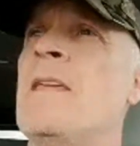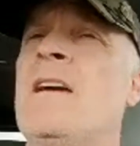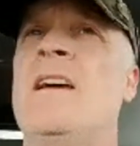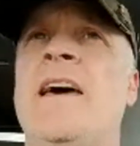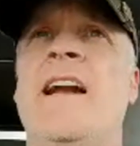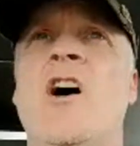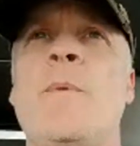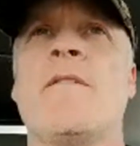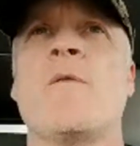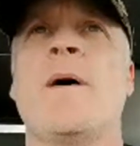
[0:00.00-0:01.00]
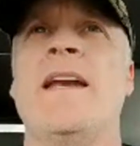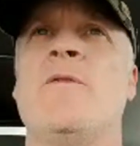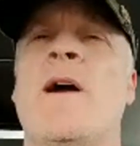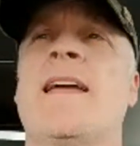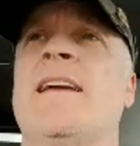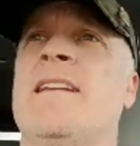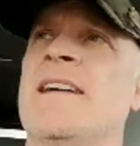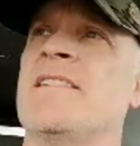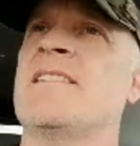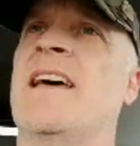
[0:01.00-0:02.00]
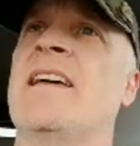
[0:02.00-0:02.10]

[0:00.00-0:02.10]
And I hope everybody recognizes that